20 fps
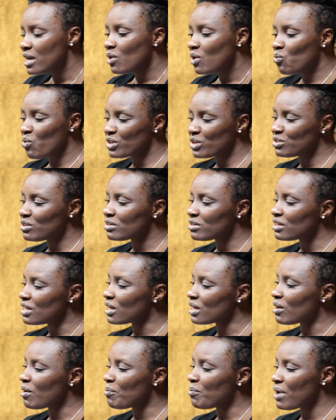When you
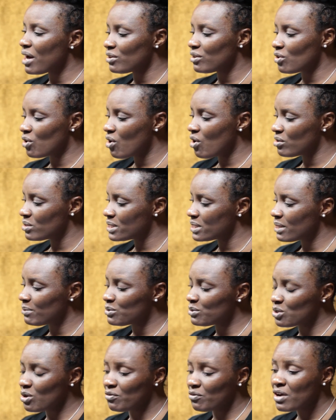think about the
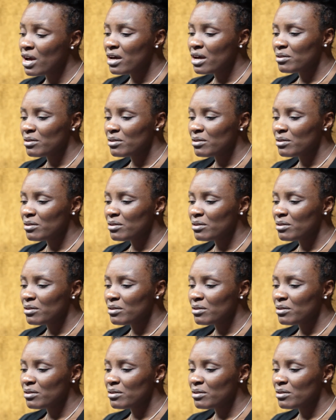concept of